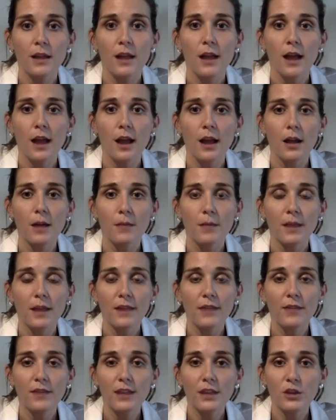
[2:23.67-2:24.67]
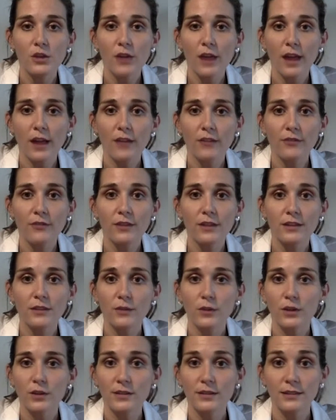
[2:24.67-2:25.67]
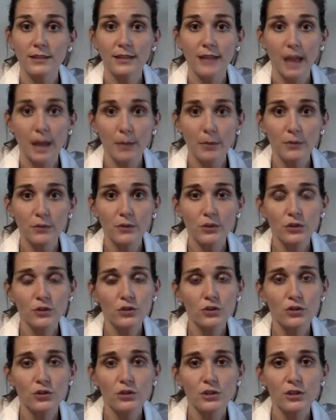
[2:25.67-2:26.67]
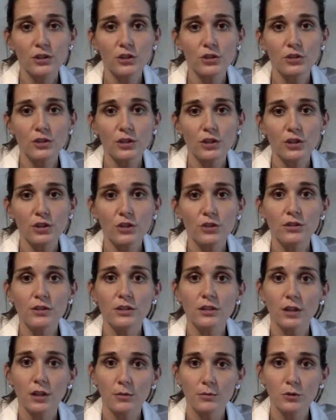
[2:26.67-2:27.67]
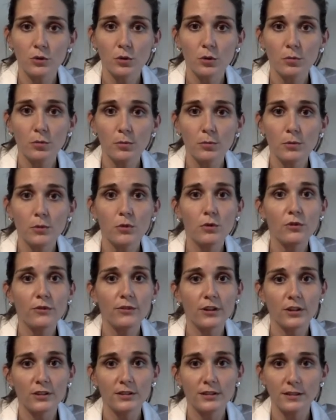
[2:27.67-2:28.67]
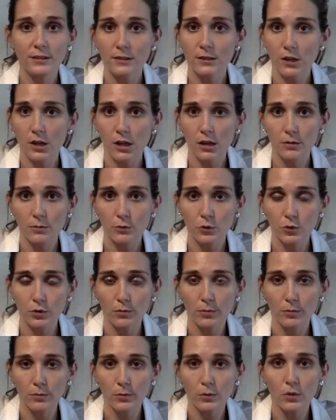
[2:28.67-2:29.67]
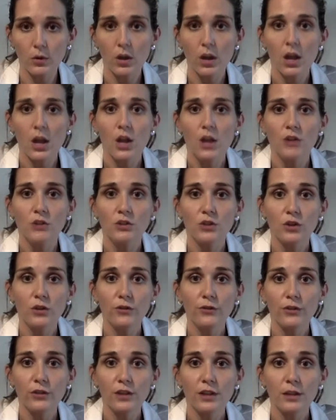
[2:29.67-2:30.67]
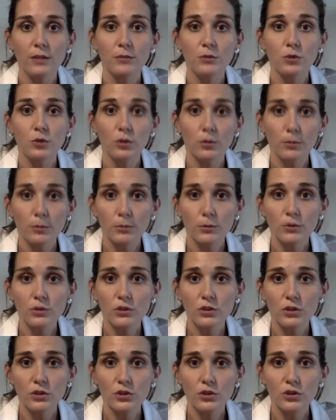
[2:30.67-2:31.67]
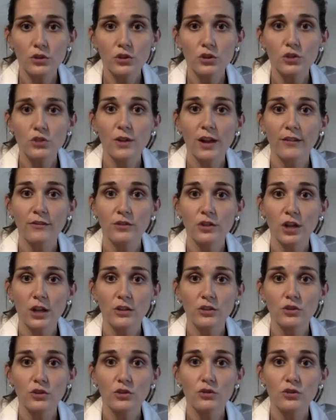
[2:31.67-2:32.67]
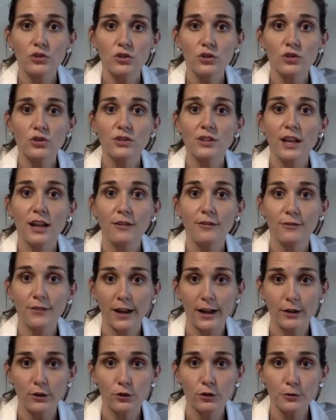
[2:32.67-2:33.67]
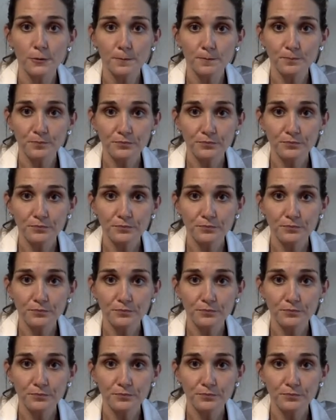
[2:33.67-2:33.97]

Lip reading: And then you have, as far as the type of sutures that you can use, absorbable versus non-absorbable. So for the absorbable sutures, you have gut sutures and Vicryl.